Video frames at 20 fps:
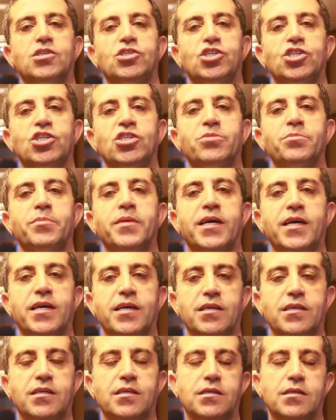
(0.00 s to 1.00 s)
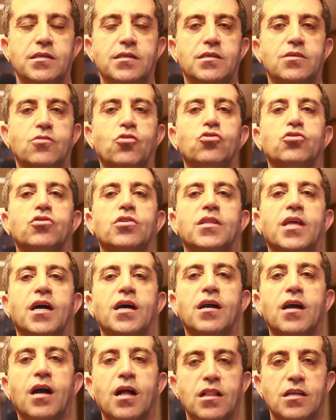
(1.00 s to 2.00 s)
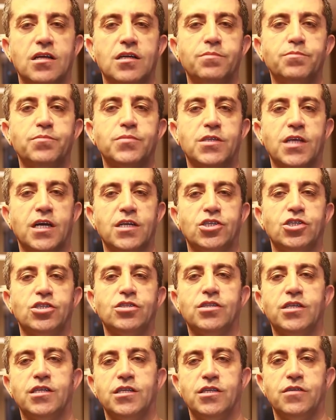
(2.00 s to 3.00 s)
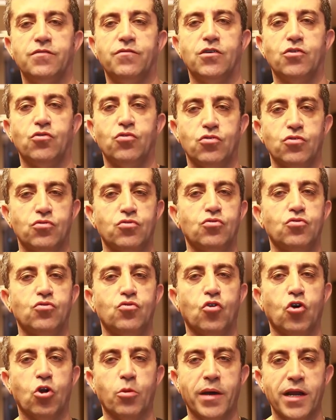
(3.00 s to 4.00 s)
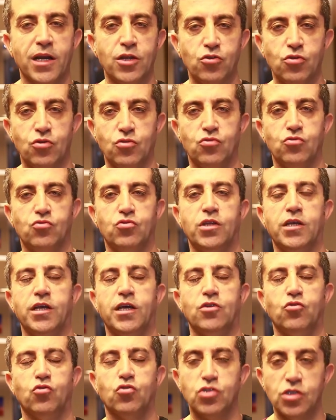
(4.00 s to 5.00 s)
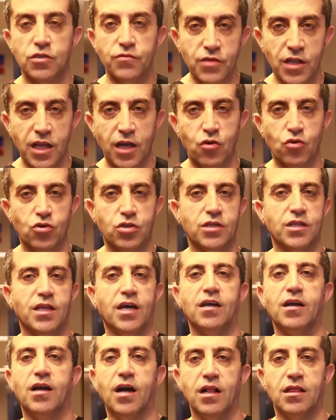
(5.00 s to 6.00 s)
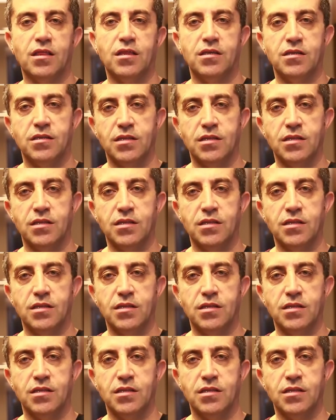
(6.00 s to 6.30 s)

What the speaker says: make sure that it isn't straight line and that it look like normal hair.